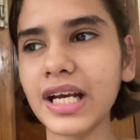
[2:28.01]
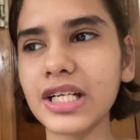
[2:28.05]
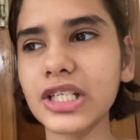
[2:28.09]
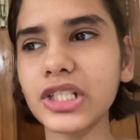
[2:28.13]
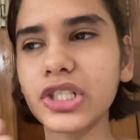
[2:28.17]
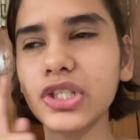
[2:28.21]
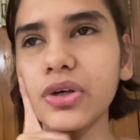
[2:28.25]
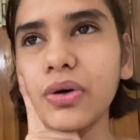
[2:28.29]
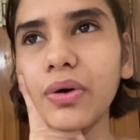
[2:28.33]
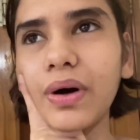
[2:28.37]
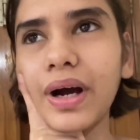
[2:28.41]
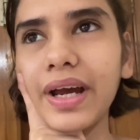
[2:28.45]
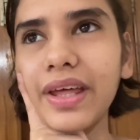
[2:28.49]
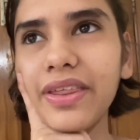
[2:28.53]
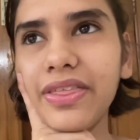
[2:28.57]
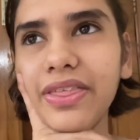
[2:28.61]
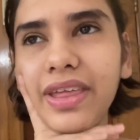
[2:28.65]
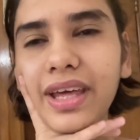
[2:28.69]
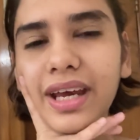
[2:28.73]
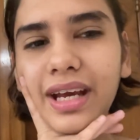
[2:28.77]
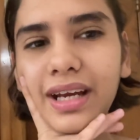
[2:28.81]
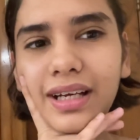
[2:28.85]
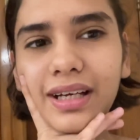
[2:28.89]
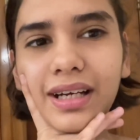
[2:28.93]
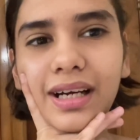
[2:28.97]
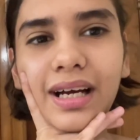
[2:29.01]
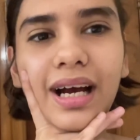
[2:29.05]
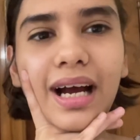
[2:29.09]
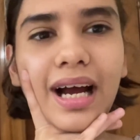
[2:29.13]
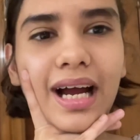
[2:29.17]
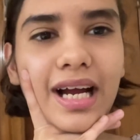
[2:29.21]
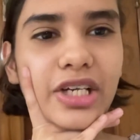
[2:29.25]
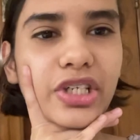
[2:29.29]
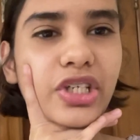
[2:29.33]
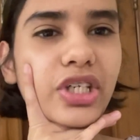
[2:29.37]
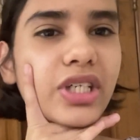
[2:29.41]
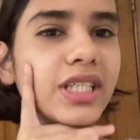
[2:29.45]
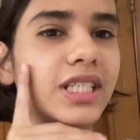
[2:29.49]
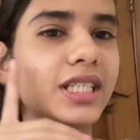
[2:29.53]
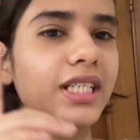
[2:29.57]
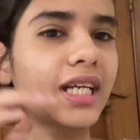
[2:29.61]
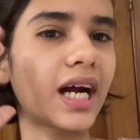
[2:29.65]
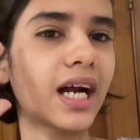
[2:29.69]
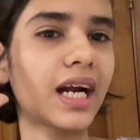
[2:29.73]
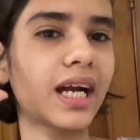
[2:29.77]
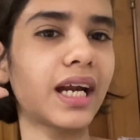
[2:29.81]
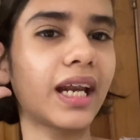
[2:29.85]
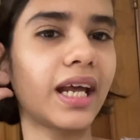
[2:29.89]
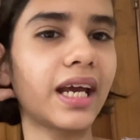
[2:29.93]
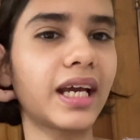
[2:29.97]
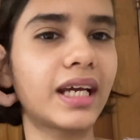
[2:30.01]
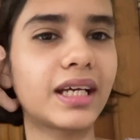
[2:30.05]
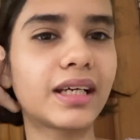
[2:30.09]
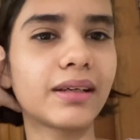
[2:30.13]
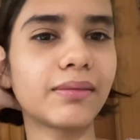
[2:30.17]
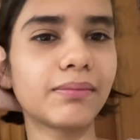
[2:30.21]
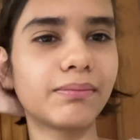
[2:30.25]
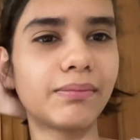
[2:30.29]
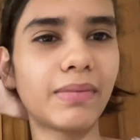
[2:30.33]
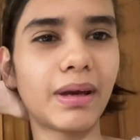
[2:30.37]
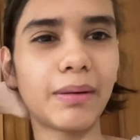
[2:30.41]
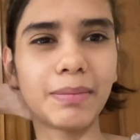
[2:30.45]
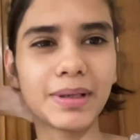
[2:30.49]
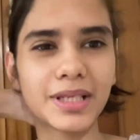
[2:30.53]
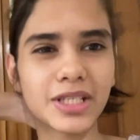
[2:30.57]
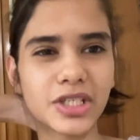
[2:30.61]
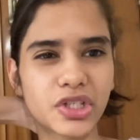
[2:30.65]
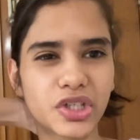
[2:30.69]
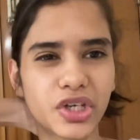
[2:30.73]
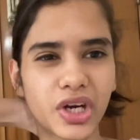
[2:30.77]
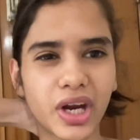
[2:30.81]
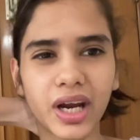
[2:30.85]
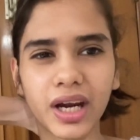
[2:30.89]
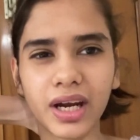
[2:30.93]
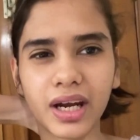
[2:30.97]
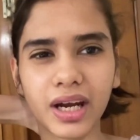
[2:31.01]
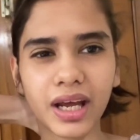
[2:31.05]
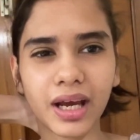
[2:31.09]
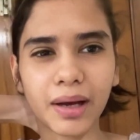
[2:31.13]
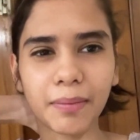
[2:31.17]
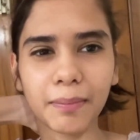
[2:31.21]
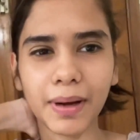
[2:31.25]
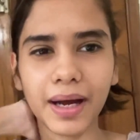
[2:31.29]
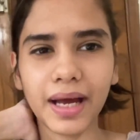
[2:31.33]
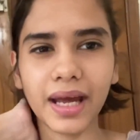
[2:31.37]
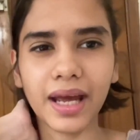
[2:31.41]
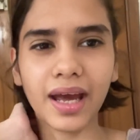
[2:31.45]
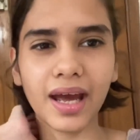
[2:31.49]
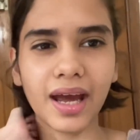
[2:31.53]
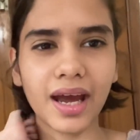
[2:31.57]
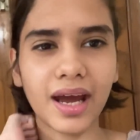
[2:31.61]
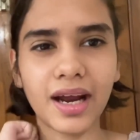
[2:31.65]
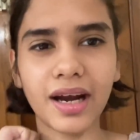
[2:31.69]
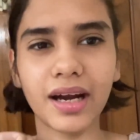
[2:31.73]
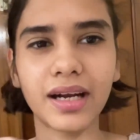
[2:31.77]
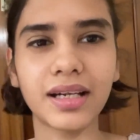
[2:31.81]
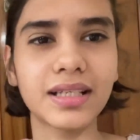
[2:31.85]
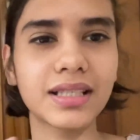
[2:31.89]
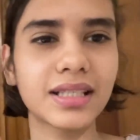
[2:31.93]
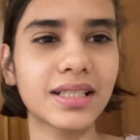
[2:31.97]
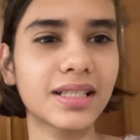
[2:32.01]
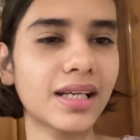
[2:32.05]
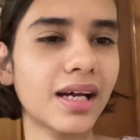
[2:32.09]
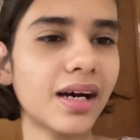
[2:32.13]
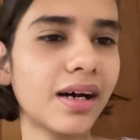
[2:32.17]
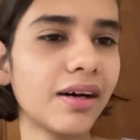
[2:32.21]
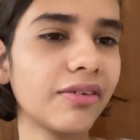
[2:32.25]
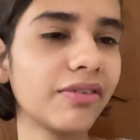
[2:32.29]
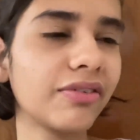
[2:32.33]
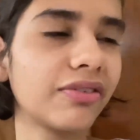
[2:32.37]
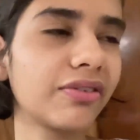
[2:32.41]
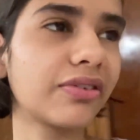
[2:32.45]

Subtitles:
So I think I should start like maybe straightening my hair and stuff.